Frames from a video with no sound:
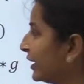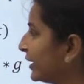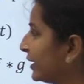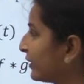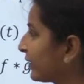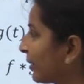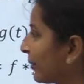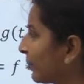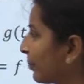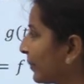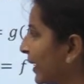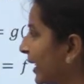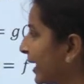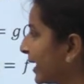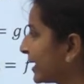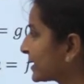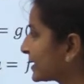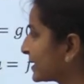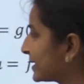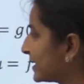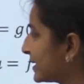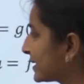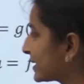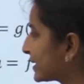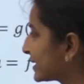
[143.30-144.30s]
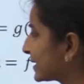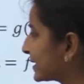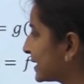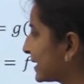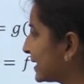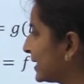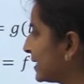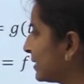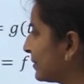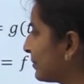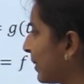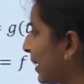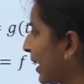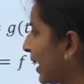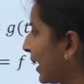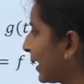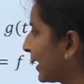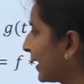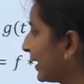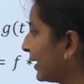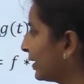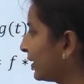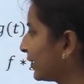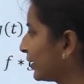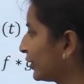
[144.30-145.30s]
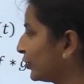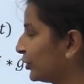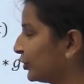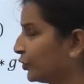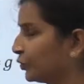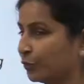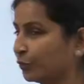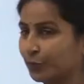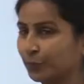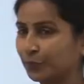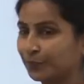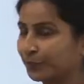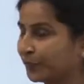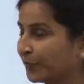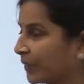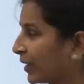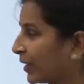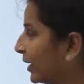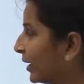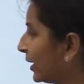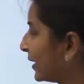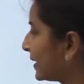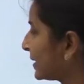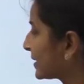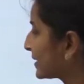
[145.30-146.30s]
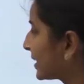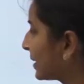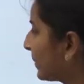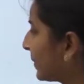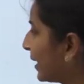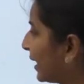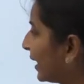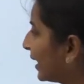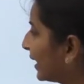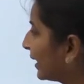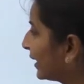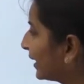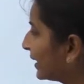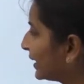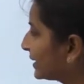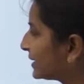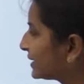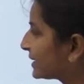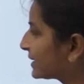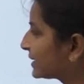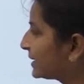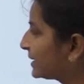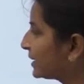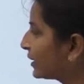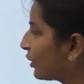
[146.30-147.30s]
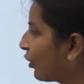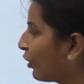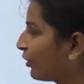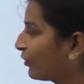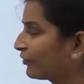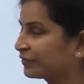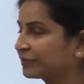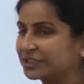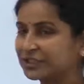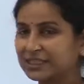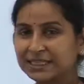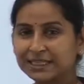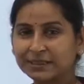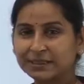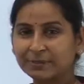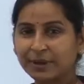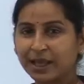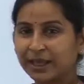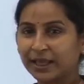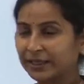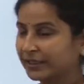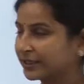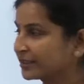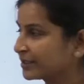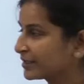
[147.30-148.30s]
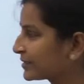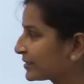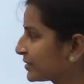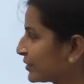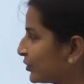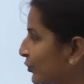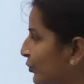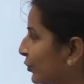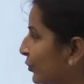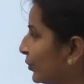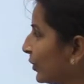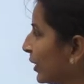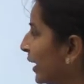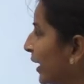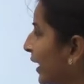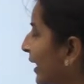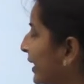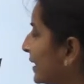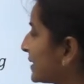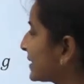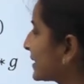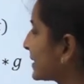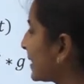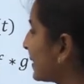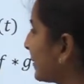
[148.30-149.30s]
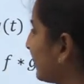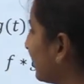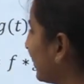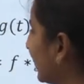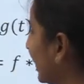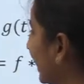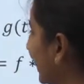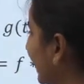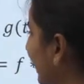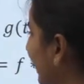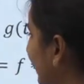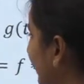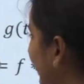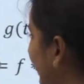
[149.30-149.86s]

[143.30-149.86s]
replace this t by u. Similarly, g of t minus u is simply the